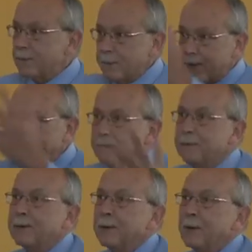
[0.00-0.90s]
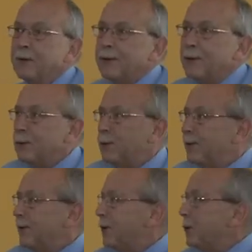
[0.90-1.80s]
here, we give you
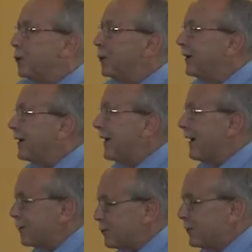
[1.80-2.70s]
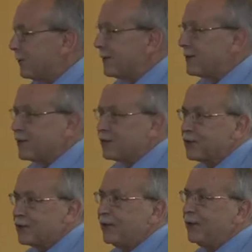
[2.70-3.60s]
a new classroom. This is
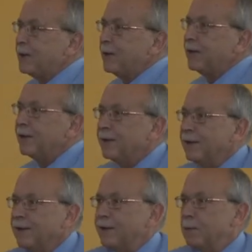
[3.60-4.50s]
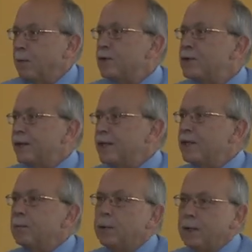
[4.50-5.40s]
the most
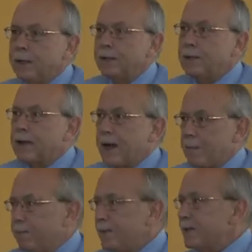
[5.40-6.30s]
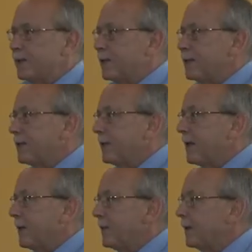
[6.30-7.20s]
recent building on campus. It's the
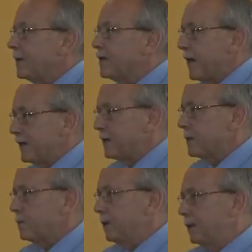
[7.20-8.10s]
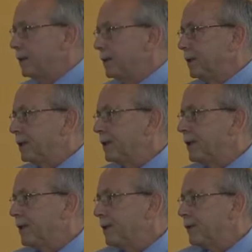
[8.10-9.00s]
Chemical Sciences Building, and
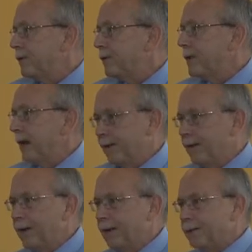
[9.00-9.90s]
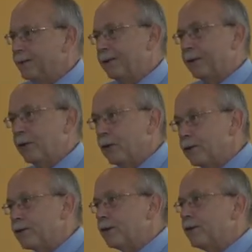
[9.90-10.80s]
here they do cutting edge
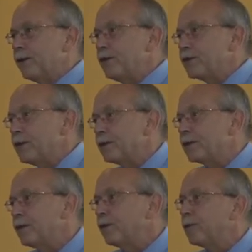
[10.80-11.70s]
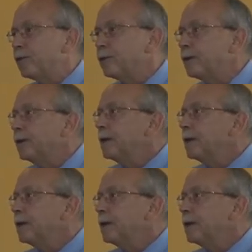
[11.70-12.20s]
technology and research into,